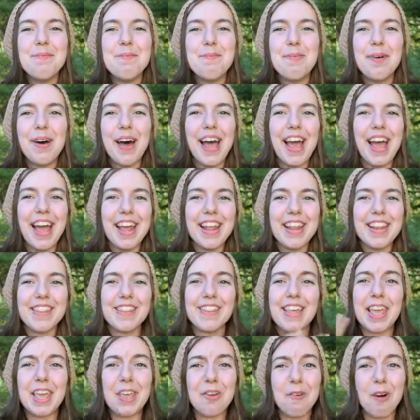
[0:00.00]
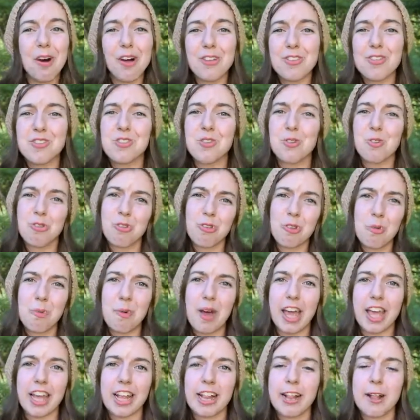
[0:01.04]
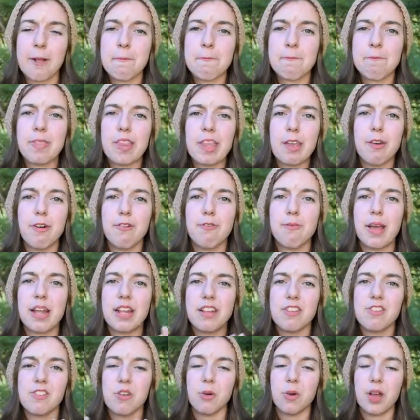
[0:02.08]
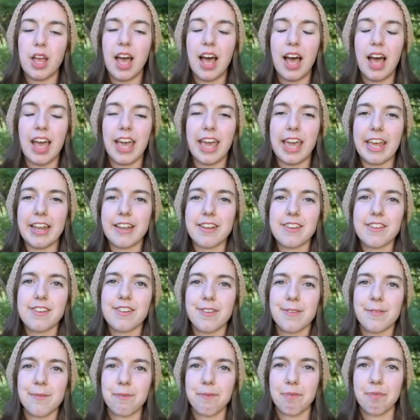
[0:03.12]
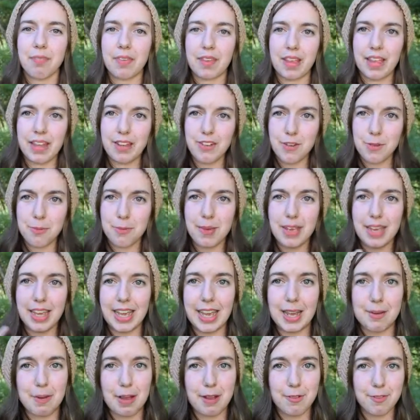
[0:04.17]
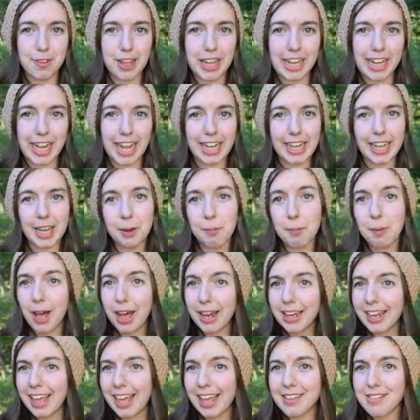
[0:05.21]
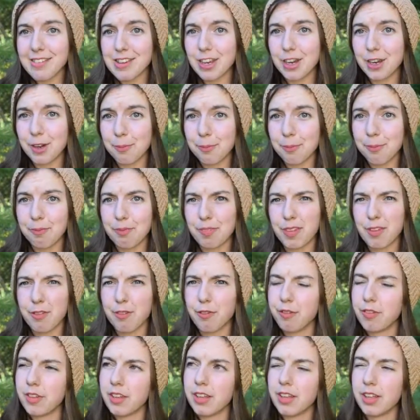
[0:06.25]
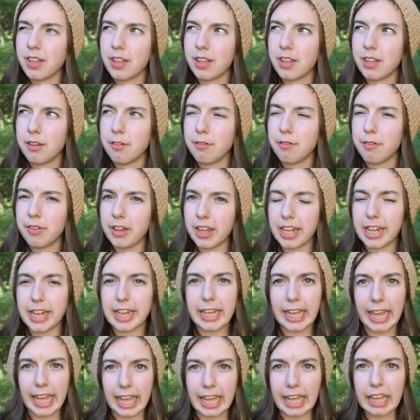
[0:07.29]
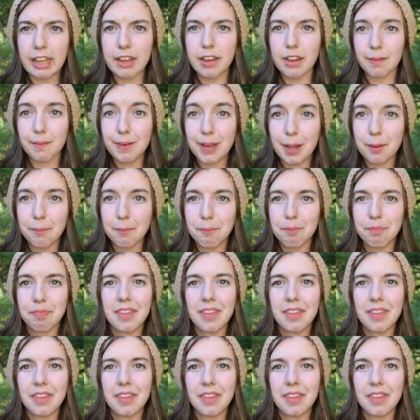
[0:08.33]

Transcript: But thank you all so much. You have been so kind to me and my fledgling little podcast here. Fledgling, there we go.